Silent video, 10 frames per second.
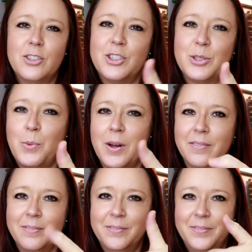There's just
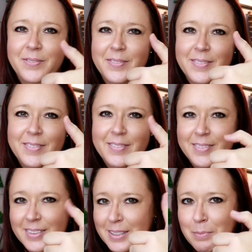one.
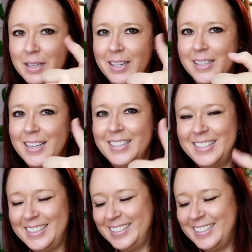Something like this.